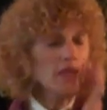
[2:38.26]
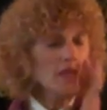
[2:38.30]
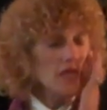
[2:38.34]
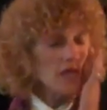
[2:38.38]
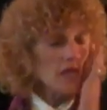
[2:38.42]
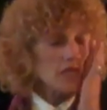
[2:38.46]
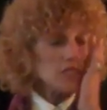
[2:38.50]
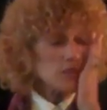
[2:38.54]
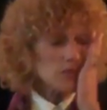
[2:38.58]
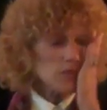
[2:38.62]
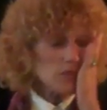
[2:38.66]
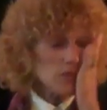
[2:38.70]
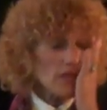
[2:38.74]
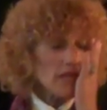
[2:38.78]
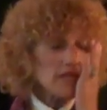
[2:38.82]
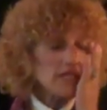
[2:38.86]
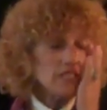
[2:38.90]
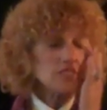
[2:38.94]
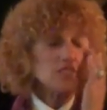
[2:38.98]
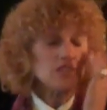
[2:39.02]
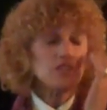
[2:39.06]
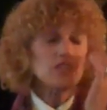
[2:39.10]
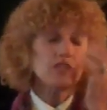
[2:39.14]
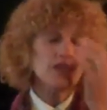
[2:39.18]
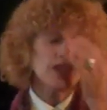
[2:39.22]
Explain
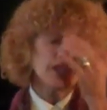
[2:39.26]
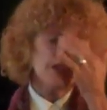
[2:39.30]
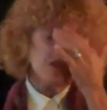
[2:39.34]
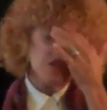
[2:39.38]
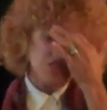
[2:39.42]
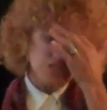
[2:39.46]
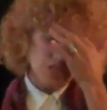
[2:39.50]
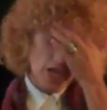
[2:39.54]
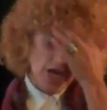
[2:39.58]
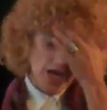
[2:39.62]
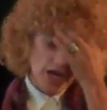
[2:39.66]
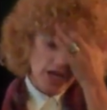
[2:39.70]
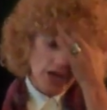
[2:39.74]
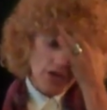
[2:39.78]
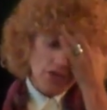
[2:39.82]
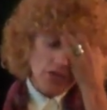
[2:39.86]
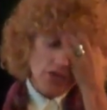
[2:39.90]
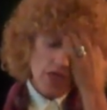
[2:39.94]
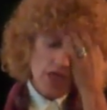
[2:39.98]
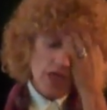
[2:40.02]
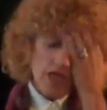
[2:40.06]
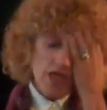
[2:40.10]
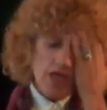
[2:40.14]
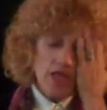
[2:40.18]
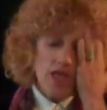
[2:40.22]
to the inner child
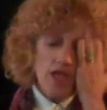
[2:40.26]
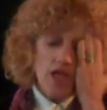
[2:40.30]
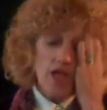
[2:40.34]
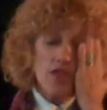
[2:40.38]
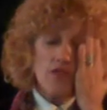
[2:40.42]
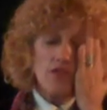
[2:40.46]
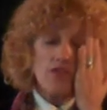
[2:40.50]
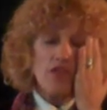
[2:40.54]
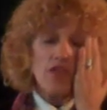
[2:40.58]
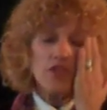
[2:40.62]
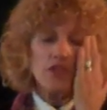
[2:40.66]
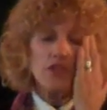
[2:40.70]
that